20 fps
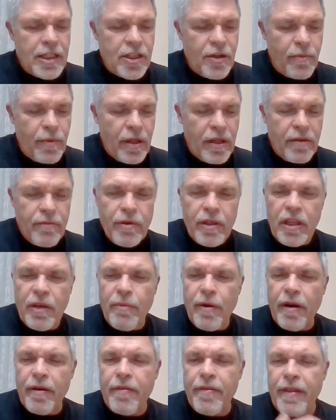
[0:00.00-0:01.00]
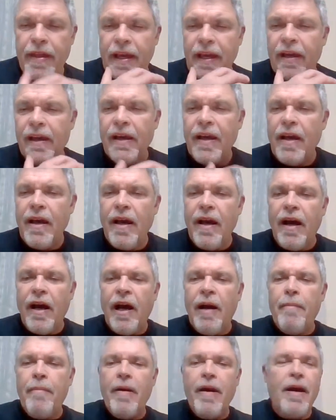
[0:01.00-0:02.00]
Yeah, it's a really weird thing.
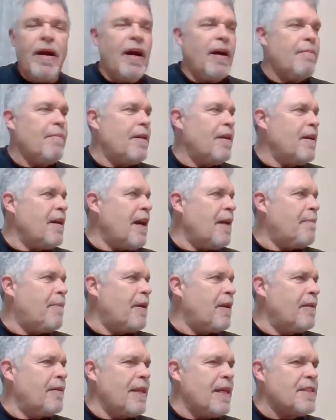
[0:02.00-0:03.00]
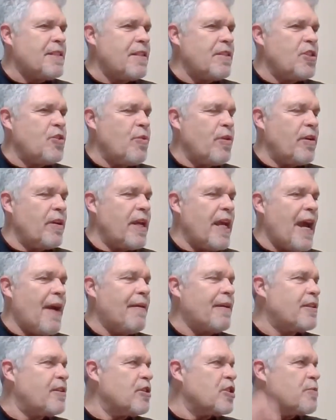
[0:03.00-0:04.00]
I put in less than 200
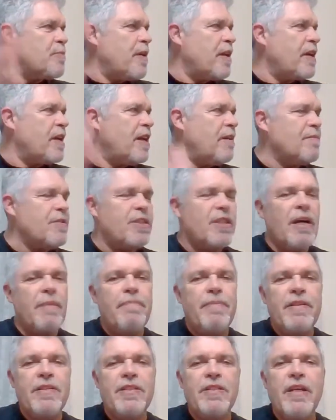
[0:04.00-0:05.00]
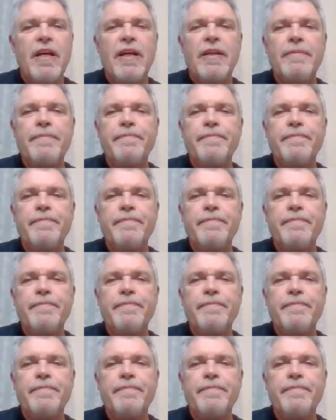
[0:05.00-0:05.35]
characters, but it comes up as